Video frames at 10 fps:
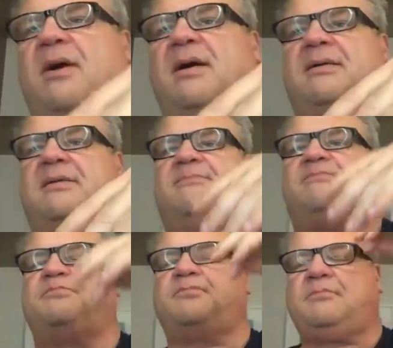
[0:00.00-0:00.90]
model
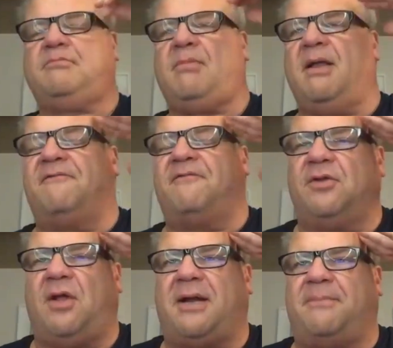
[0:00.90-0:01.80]
for a
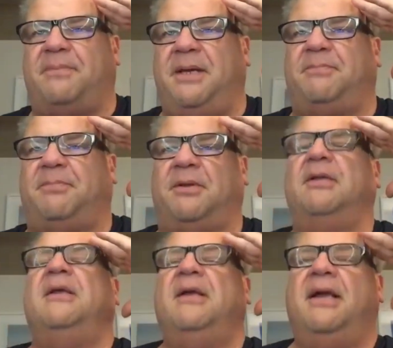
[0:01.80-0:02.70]
lot of
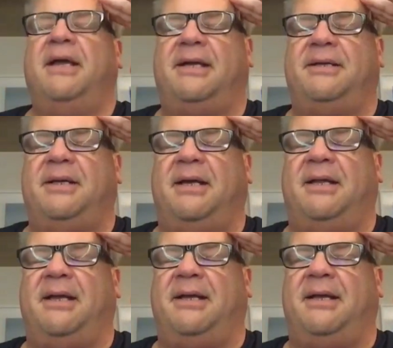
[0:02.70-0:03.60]
people. And
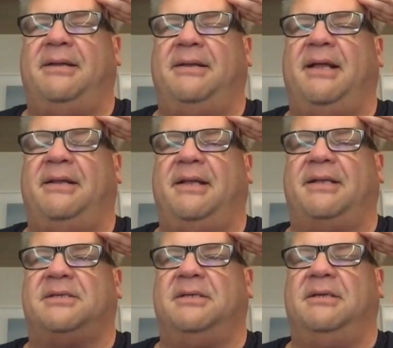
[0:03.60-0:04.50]

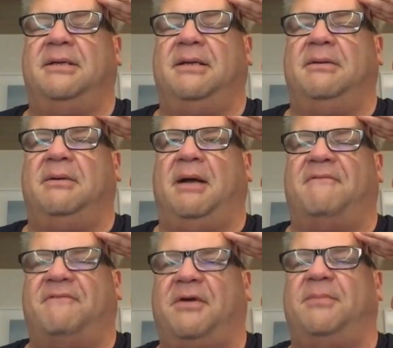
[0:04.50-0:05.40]
that's, I
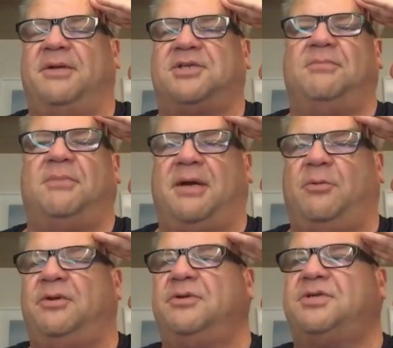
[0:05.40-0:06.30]
very much admire
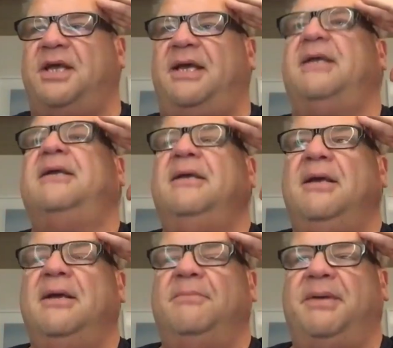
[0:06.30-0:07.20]
what you're saying,
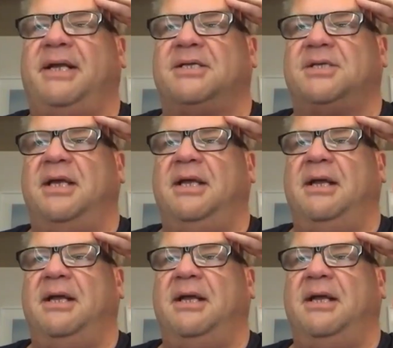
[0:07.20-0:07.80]
because